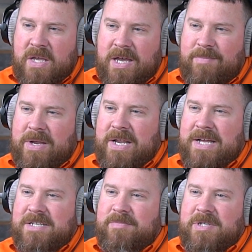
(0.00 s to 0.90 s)
Yeah, I'd bet he
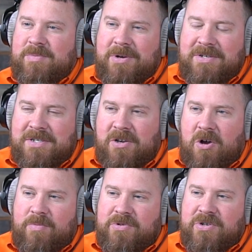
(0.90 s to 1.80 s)
has some experience in
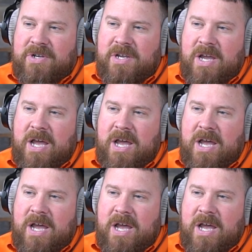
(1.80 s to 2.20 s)
carpentry.